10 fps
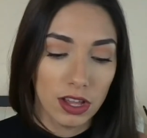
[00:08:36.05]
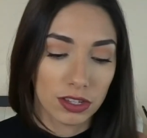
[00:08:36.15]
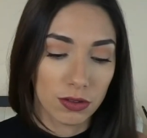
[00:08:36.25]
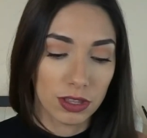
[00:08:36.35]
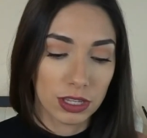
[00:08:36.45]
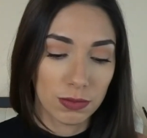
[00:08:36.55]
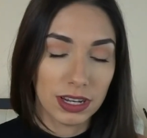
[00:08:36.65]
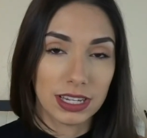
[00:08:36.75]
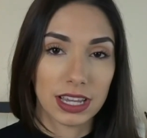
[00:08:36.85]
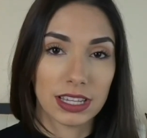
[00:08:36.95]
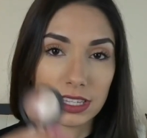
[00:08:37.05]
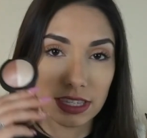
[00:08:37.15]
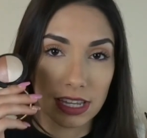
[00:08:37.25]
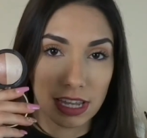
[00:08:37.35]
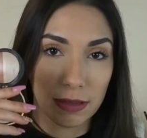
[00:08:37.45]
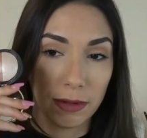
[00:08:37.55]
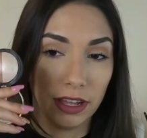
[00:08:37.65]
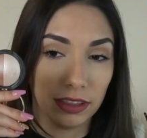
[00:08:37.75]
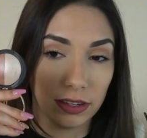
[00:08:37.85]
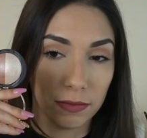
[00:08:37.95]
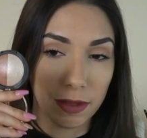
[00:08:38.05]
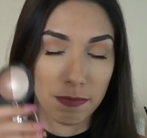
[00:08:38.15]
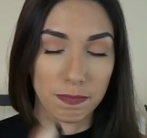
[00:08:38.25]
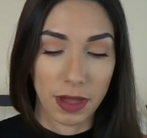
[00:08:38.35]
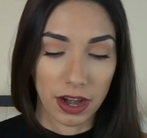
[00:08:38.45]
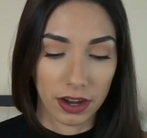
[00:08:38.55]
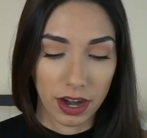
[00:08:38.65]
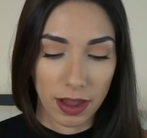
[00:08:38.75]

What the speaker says: So this one does seem a little bit better.